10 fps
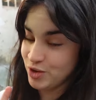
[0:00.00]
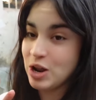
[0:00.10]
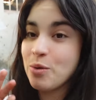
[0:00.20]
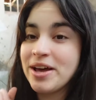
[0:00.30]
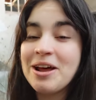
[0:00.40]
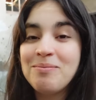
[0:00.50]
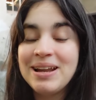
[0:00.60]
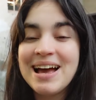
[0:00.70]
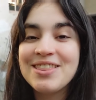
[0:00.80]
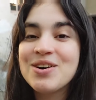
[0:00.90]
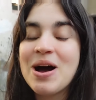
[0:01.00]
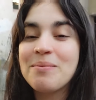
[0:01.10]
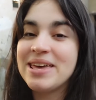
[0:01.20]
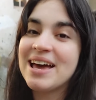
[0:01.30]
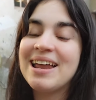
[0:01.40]
I'm going to explain to
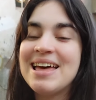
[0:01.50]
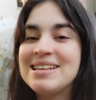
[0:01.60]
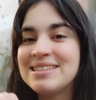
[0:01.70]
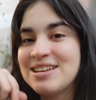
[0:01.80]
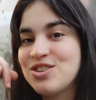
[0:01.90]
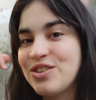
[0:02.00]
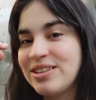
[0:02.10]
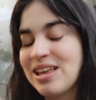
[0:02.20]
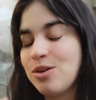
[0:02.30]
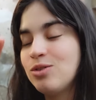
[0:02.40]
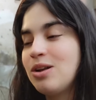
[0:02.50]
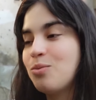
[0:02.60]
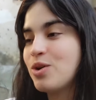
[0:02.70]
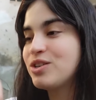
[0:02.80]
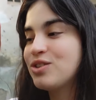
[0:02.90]
you as I show you breakfast,
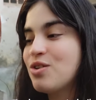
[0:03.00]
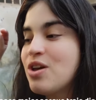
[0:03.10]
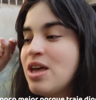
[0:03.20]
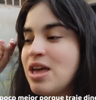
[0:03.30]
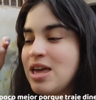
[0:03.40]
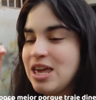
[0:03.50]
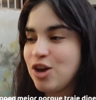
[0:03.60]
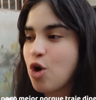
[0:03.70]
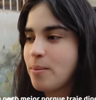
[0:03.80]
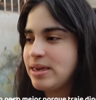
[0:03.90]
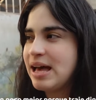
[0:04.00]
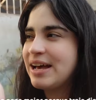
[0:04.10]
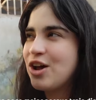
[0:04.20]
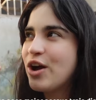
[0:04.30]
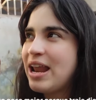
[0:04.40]
lunch, and dinner.
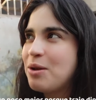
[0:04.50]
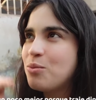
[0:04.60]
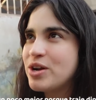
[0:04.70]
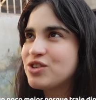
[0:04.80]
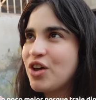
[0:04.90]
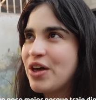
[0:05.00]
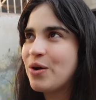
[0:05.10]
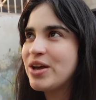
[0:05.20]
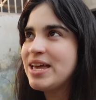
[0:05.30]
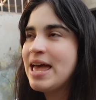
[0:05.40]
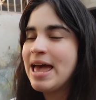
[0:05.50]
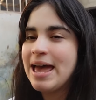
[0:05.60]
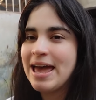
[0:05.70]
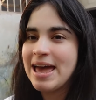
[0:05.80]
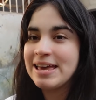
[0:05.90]
I think for today's lunch, I
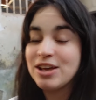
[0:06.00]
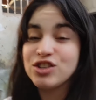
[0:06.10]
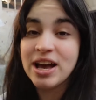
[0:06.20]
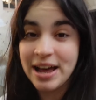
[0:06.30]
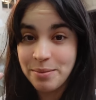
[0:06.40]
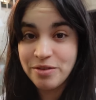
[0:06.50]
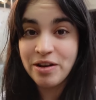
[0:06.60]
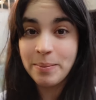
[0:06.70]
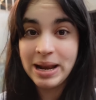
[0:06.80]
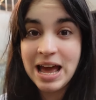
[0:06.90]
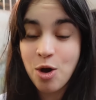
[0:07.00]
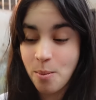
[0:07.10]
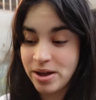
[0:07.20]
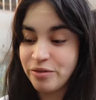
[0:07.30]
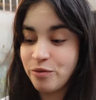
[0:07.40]
want to take my family out to eat
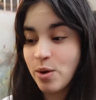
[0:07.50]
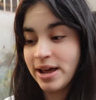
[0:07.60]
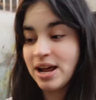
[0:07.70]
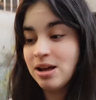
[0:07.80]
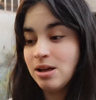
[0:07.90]
because since I